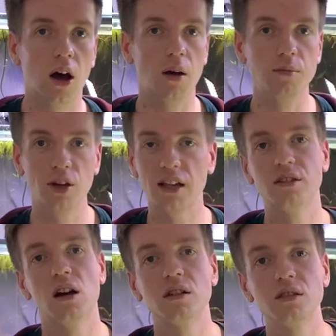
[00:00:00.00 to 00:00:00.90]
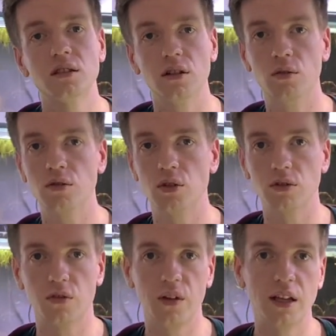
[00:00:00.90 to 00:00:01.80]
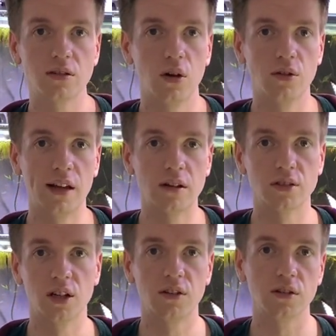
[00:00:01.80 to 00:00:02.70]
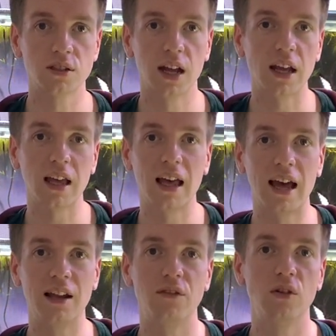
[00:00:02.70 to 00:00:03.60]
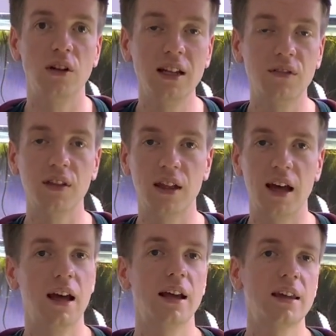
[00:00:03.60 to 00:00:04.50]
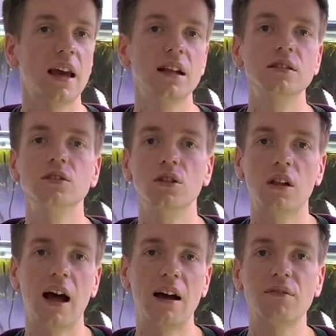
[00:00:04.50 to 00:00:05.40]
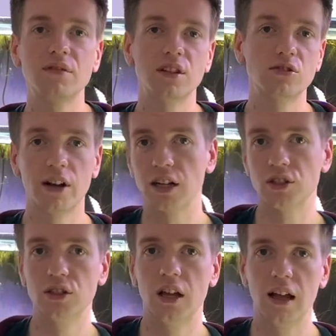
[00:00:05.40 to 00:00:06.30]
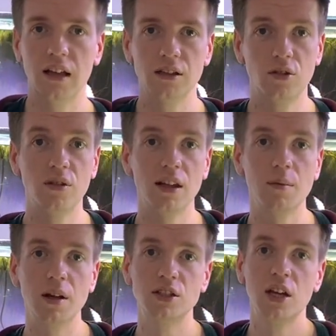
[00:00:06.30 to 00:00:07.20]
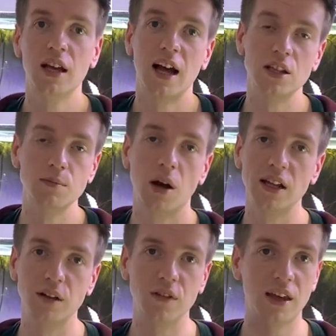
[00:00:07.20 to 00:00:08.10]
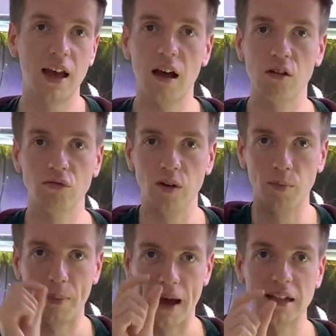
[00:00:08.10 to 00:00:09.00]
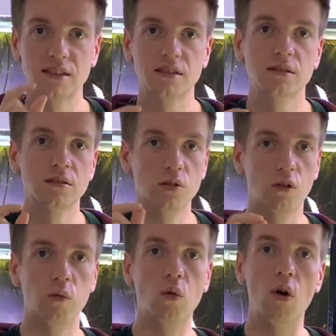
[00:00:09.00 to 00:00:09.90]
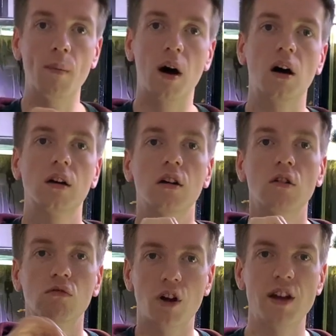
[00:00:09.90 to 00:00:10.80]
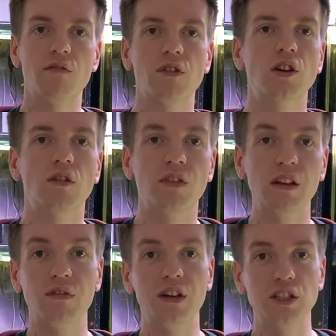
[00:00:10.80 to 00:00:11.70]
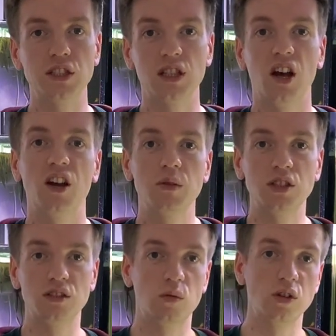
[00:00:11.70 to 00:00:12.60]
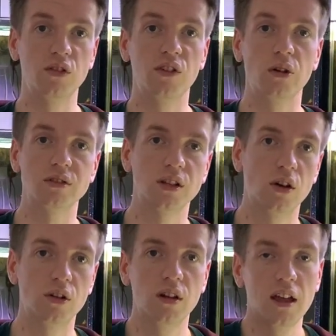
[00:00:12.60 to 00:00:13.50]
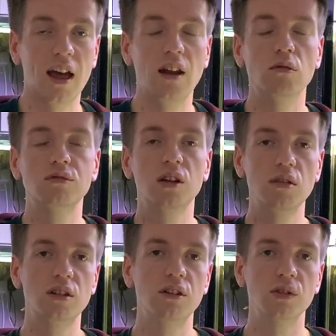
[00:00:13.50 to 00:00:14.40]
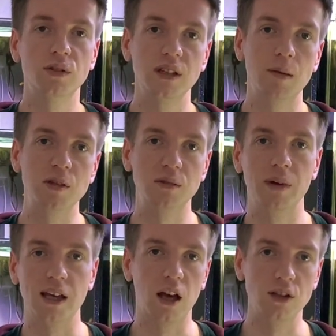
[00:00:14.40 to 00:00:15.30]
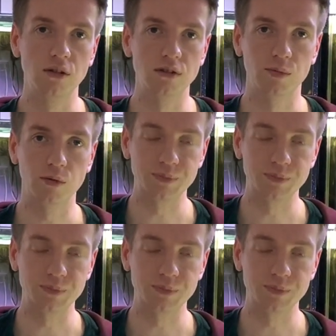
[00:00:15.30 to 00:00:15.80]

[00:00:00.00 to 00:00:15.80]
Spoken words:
You get dust and all sorts of things on the outside of your tank, and if you leave it there, again, you'll have distraction to the image, and you might even get a real bad sort of watermark right in front of the fish's eye, which is what you're focusing on, and it'll totally ruin the image and make it unusable.